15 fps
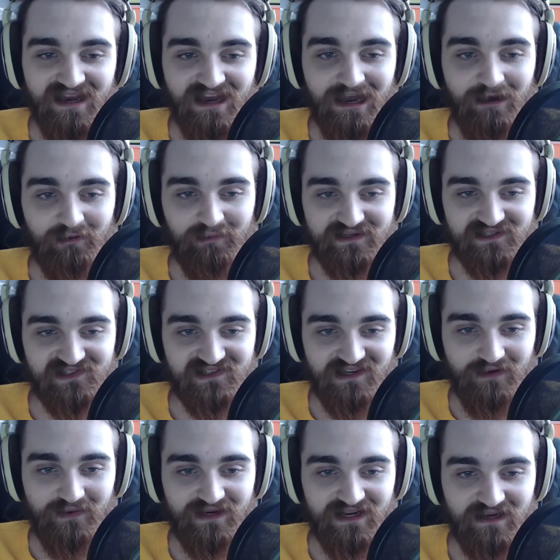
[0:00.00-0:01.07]
I'm a bit
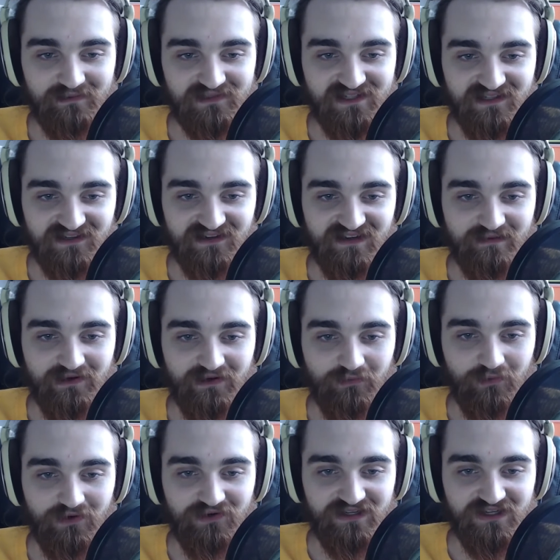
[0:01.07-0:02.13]
slow when it comes to learning about
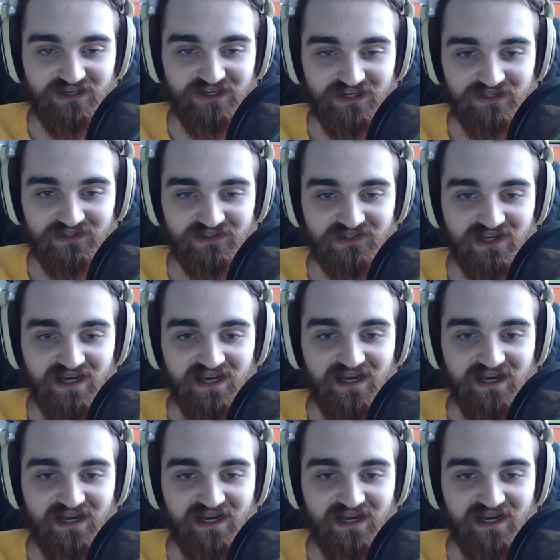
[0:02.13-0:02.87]
world issues,